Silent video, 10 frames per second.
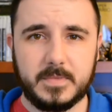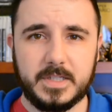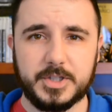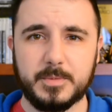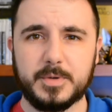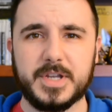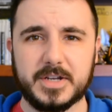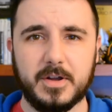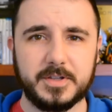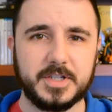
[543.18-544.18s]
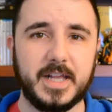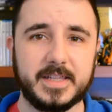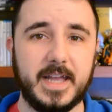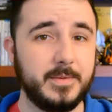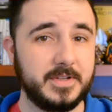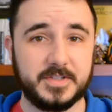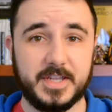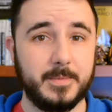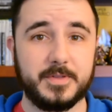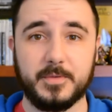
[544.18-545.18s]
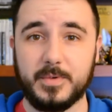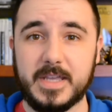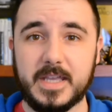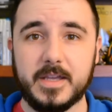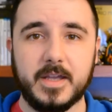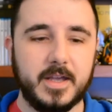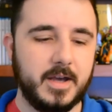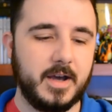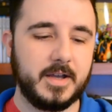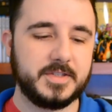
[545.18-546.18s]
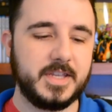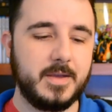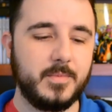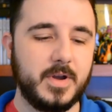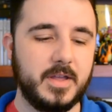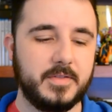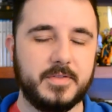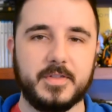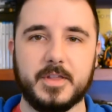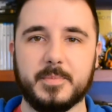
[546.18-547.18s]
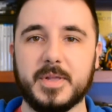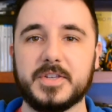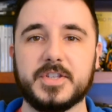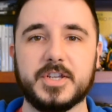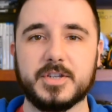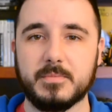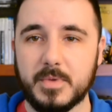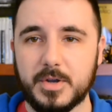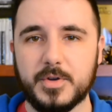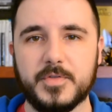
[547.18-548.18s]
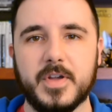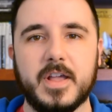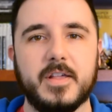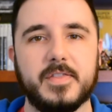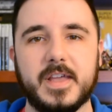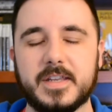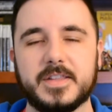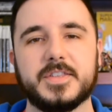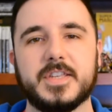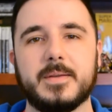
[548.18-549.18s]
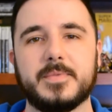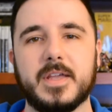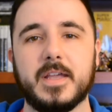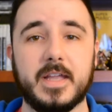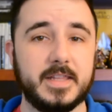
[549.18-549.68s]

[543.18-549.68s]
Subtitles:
some new technology like that, same with the Wii, same with the PlayStation Move, they did the same thing.